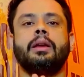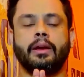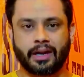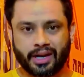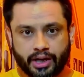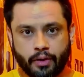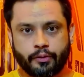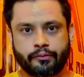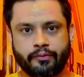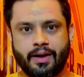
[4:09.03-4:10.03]
recover
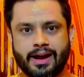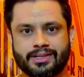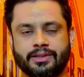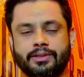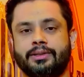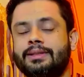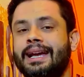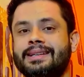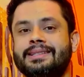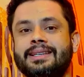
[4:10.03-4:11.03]
faster. So
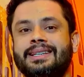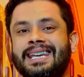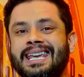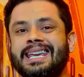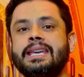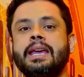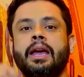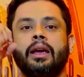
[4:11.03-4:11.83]
that is the key